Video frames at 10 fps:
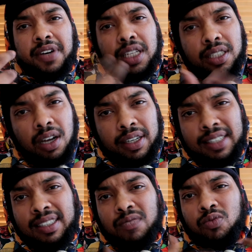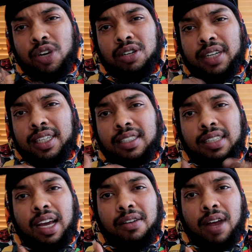fellas, y'all getting some real
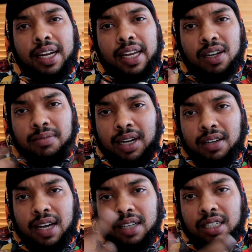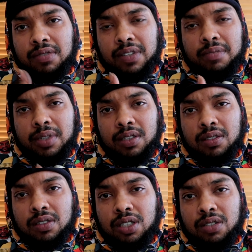insight right now about how these
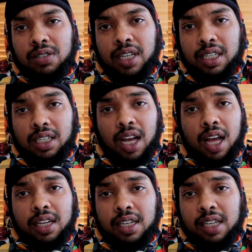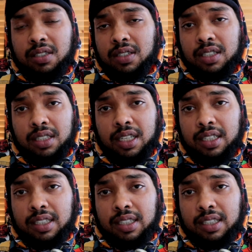females are shooting their shot, and as you can see,